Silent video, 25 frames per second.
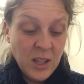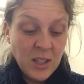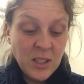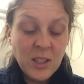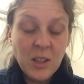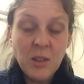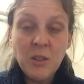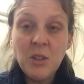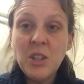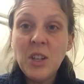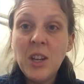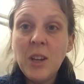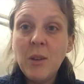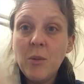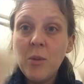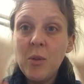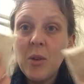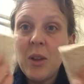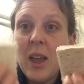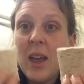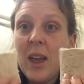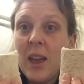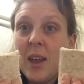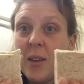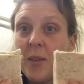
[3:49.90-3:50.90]
So she will
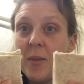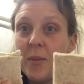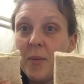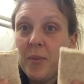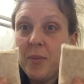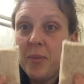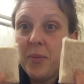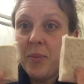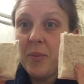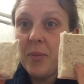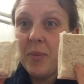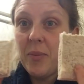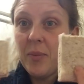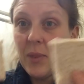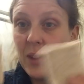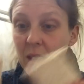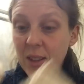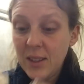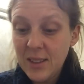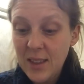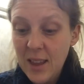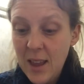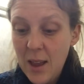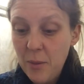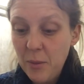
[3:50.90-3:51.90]
get a
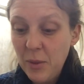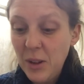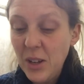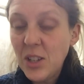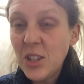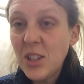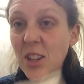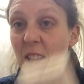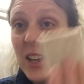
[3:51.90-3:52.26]
sandwich.